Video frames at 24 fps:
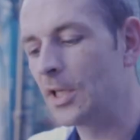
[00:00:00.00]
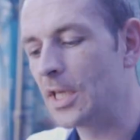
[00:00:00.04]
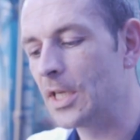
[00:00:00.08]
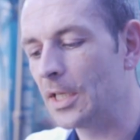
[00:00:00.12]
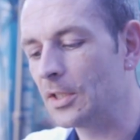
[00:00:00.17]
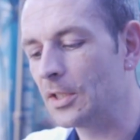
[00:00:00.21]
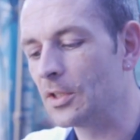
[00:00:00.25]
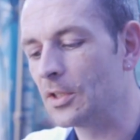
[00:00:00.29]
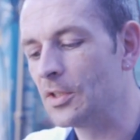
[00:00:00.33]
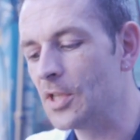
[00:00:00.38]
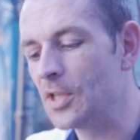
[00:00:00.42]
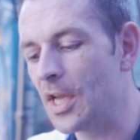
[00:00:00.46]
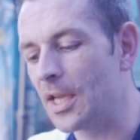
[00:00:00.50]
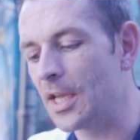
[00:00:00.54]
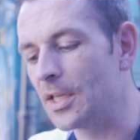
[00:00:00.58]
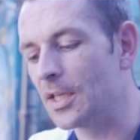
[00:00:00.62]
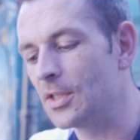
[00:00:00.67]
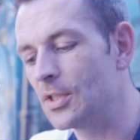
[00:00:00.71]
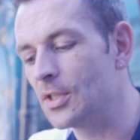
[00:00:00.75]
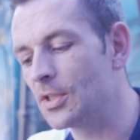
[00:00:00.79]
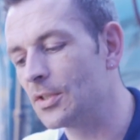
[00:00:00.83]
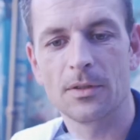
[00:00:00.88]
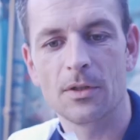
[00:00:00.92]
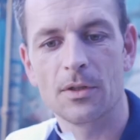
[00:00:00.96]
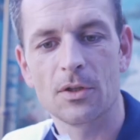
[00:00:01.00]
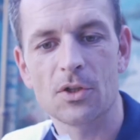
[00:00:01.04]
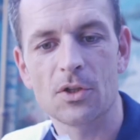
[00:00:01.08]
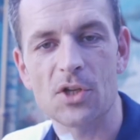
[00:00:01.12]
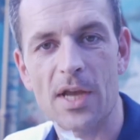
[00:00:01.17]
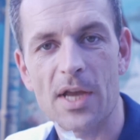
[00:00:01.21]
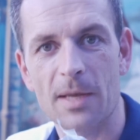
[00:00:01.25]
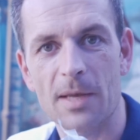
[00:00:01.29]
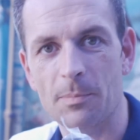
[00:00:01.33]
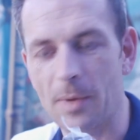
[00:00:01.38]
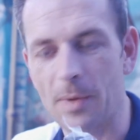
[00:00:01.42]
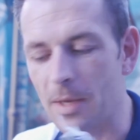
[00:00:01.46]
kit contains
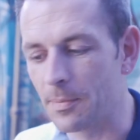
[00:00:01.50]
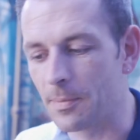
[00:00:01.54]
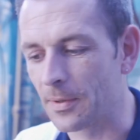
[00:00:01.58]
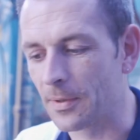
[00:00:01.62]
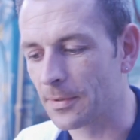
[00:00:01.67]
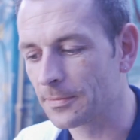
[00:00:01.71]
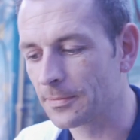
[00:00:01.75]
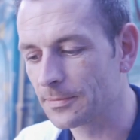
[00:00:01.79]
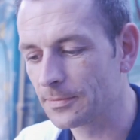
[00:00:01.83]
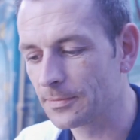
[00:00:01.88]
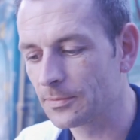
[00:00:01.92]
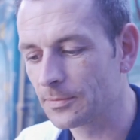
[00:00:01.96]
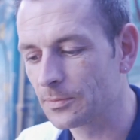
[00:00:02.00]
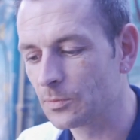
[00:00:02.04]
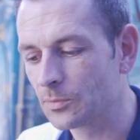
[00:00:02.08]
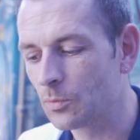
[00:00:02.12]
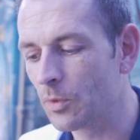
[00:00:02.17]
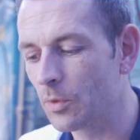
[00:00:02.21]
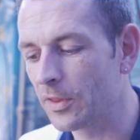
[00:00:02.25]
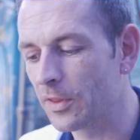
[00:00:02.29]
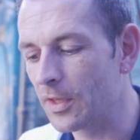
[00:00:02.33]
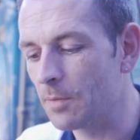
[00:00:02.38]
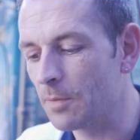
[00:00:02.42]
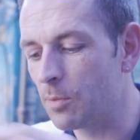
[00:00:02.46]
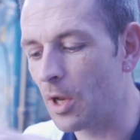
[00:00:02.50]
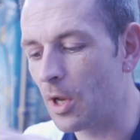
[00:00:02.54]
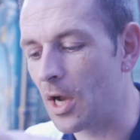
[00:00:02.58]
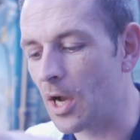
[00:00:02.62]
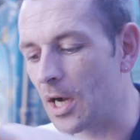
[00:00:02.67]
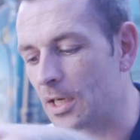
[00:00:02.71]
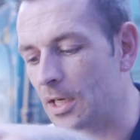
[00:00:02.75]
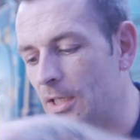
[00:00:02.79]
sandpaper with a block,